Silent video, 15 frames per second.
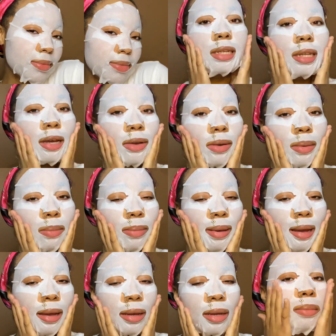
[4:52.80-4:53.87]
Now I'm
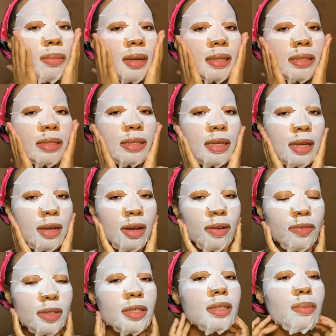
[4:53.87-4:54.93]
back. I'm about to take off
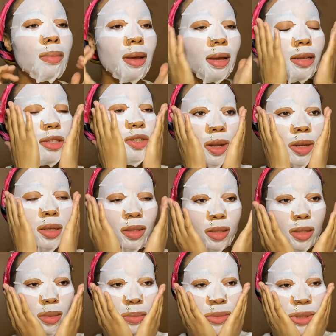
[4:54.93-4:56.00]
this mask, put it
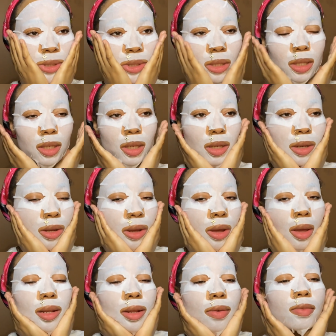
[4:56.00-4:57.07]
into my skin.
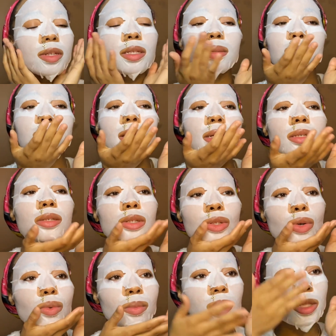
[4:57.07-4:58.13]
I love this mask so
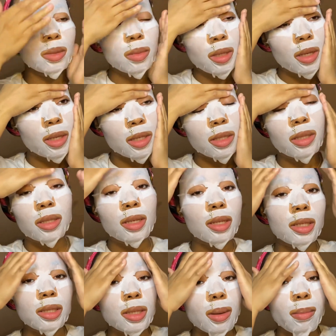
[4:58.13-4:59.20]
much because it
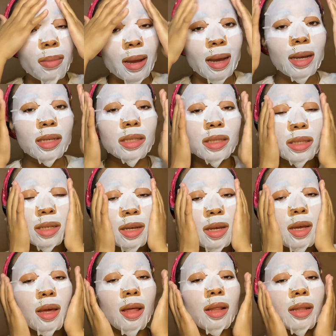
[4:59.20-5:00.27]
is a mask
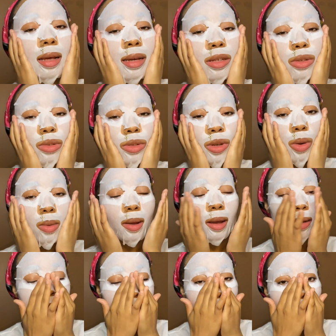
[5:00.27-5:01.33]
that you don't
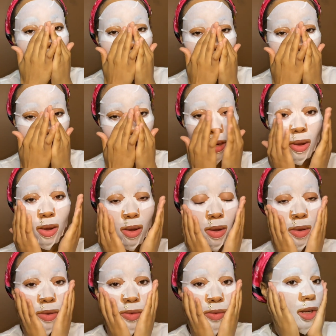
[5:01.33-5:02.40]
have to wash it
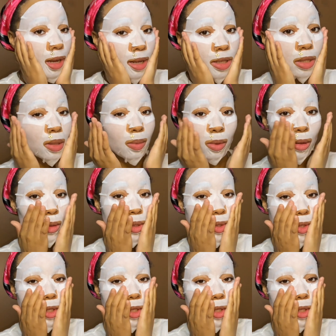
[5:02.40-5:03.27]
off. You're not supposed to.